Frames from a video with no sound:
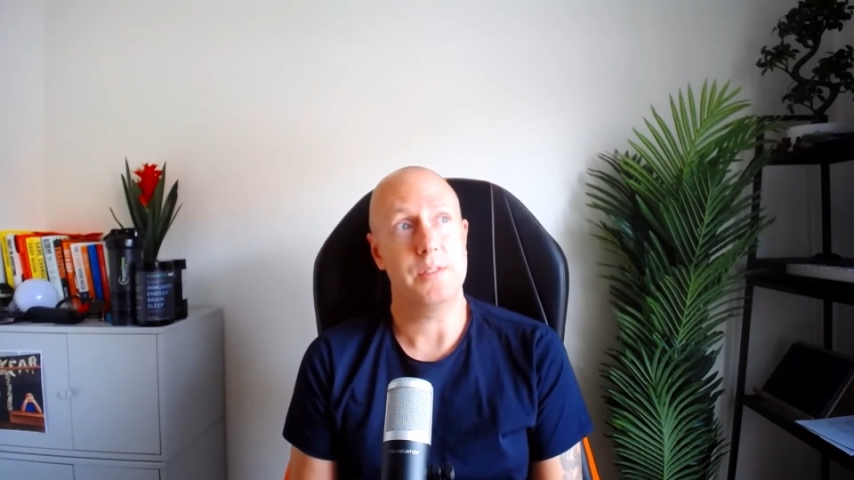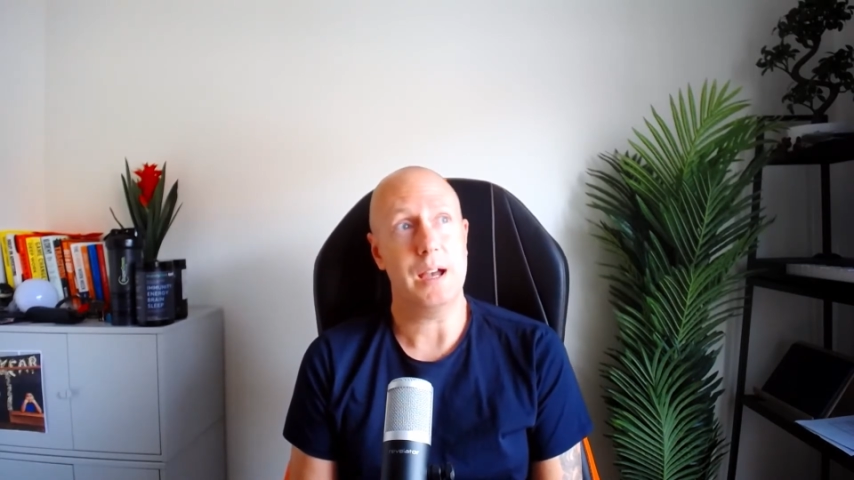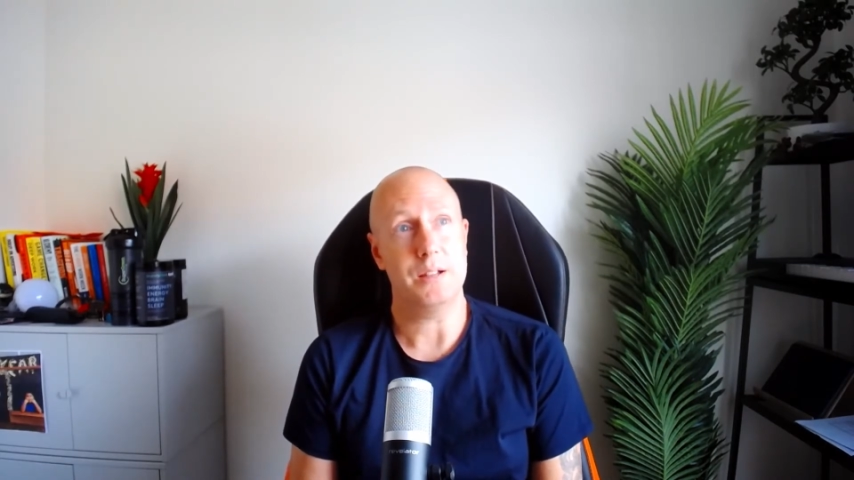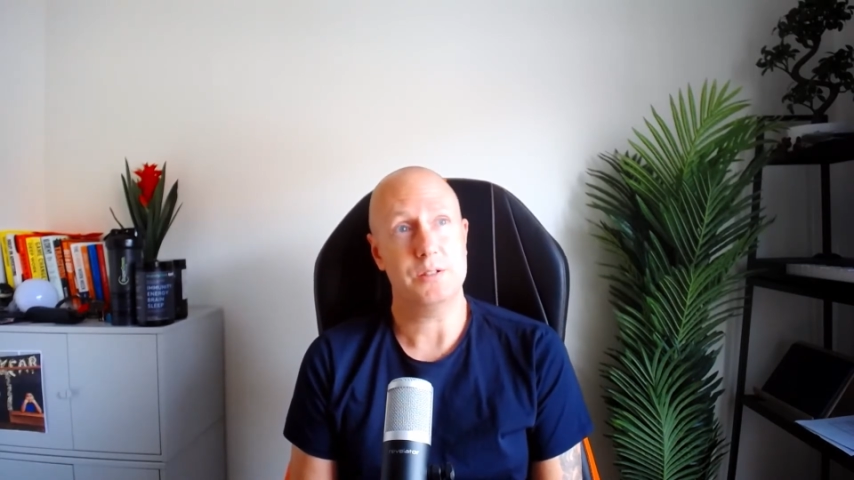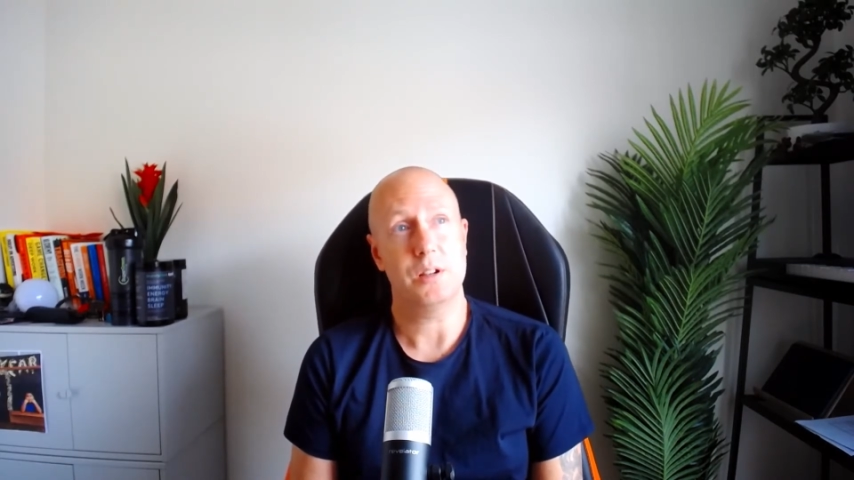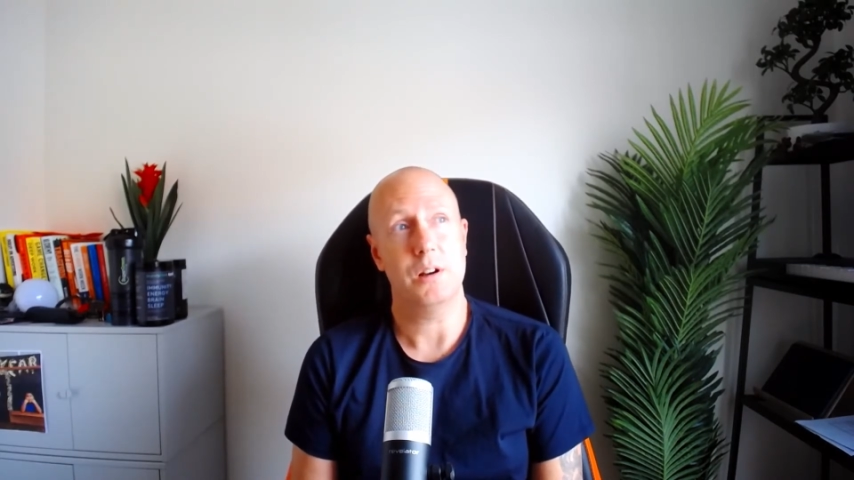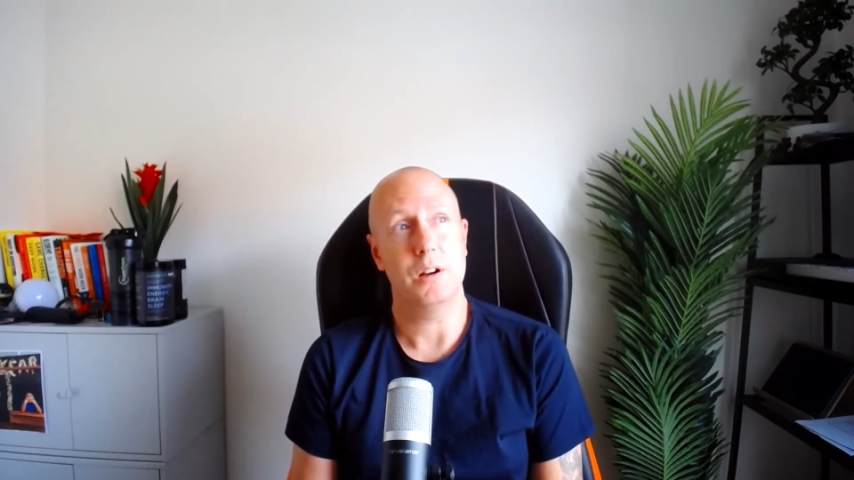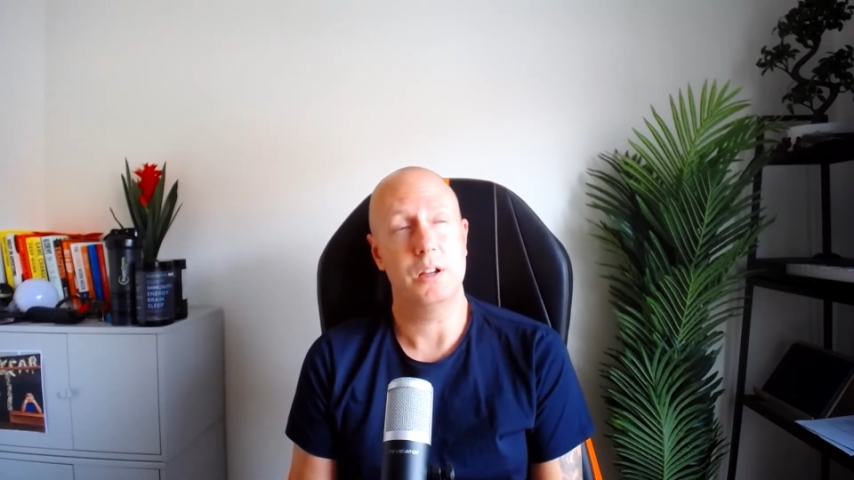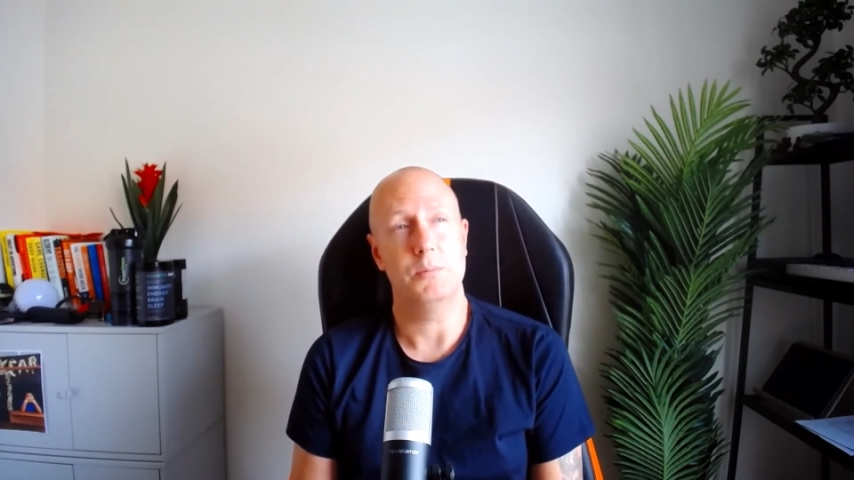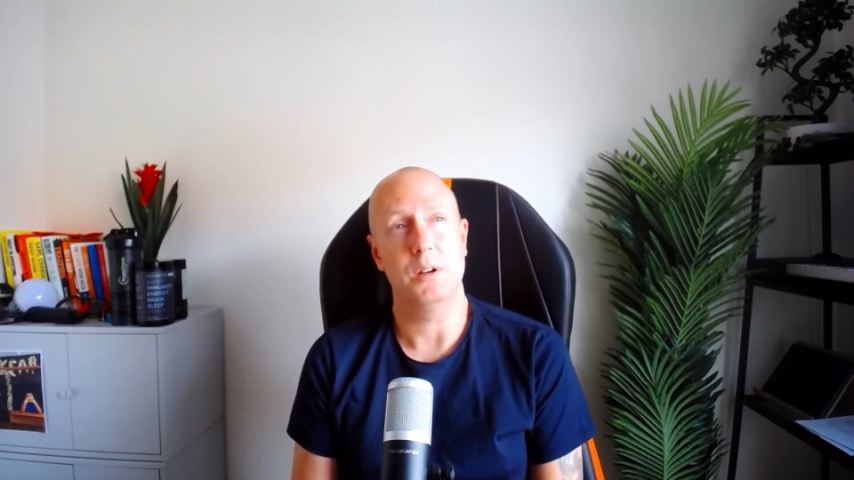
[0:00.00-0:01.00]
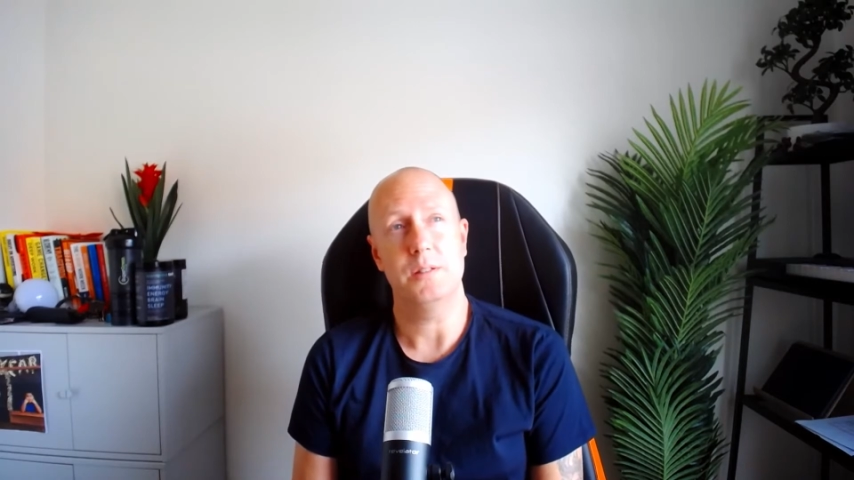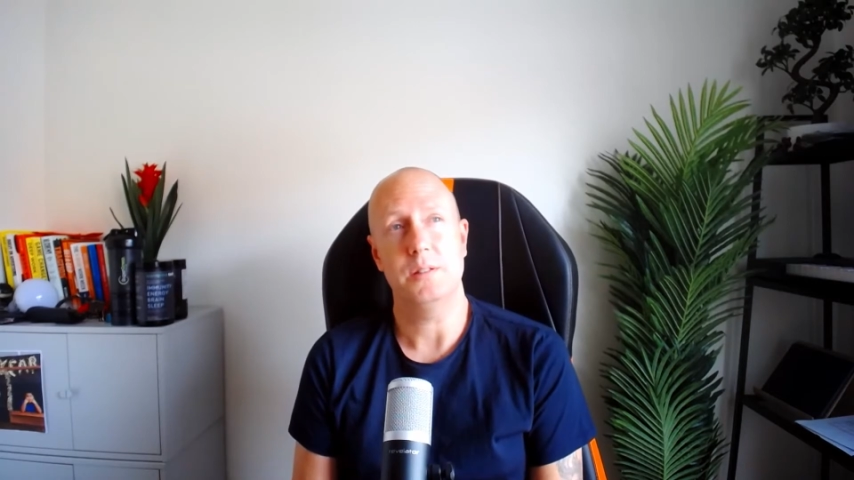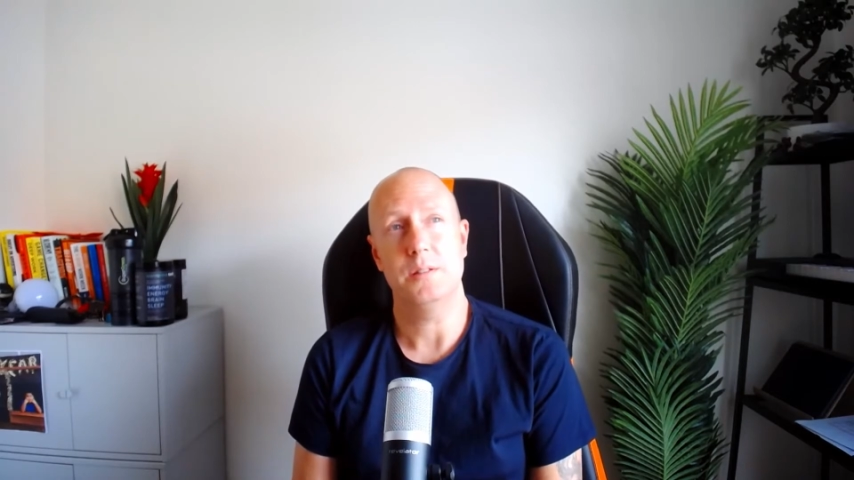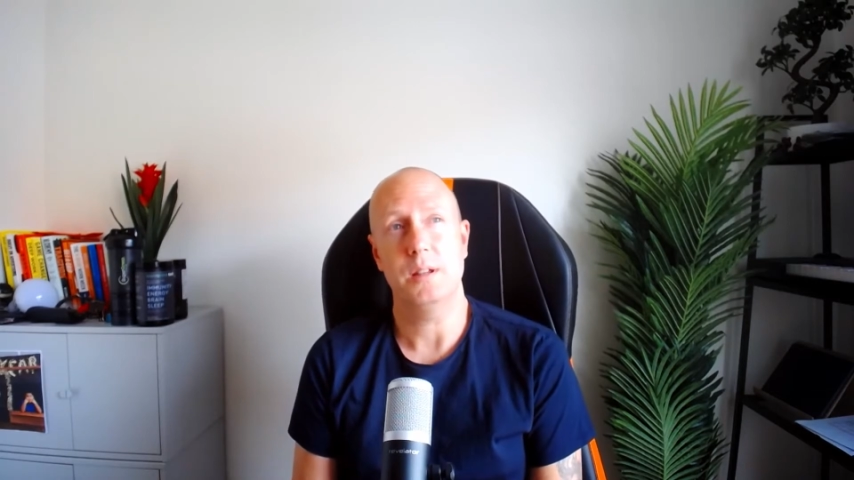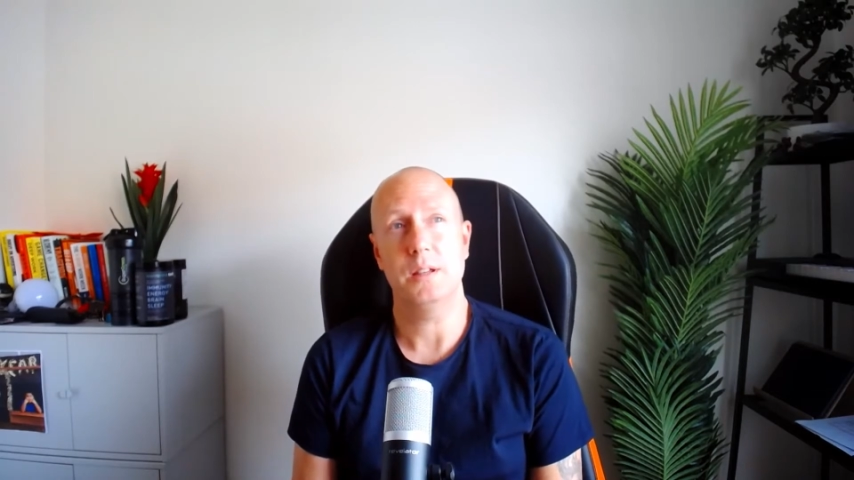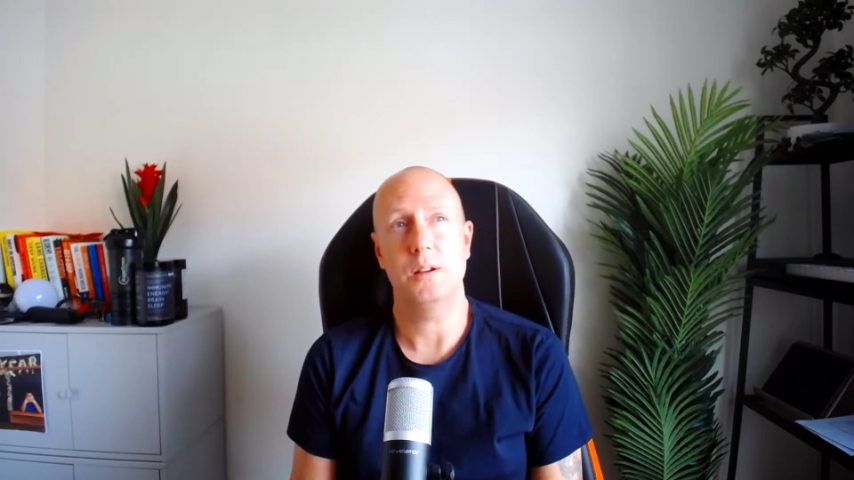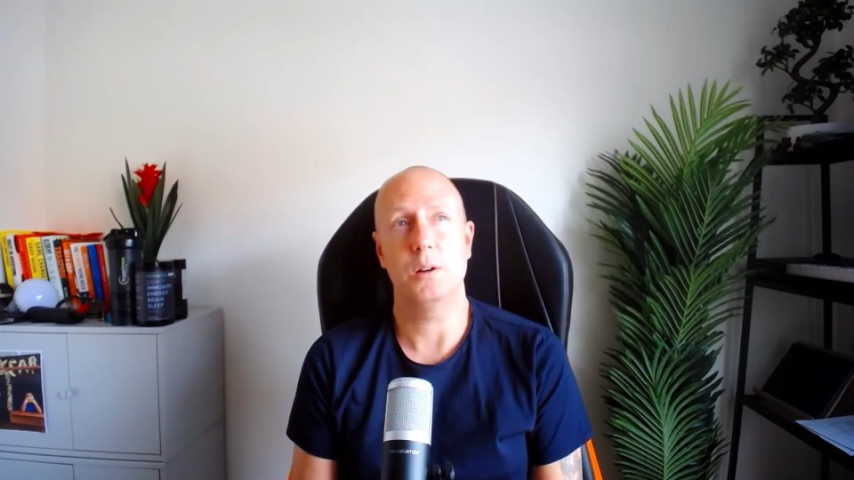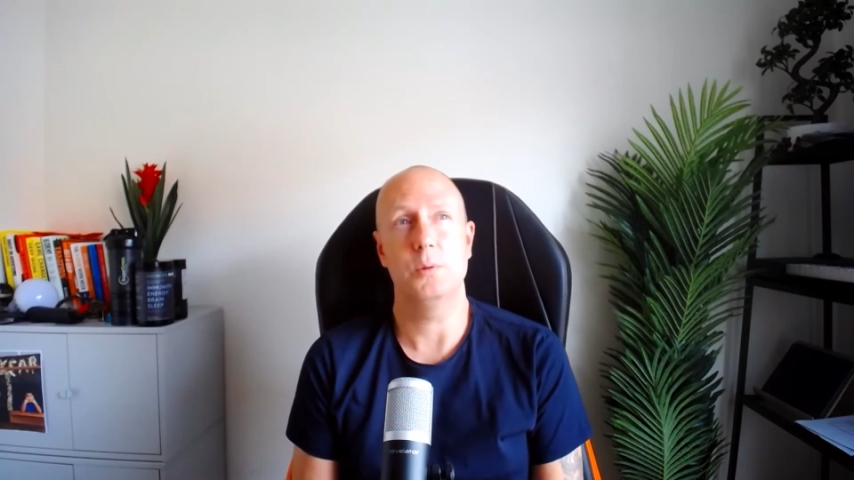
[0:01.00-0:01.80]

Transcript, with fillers: that time i think i